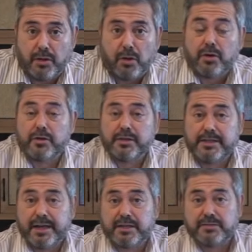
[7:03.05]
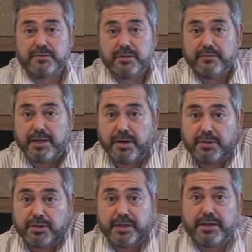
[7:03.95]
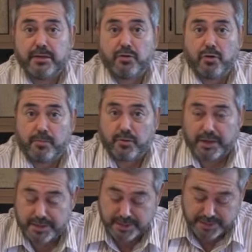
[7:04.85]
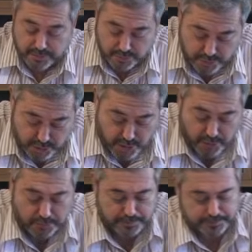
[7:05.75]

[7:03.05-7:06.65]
the longer it takes for the flour to get incorporated into the dough.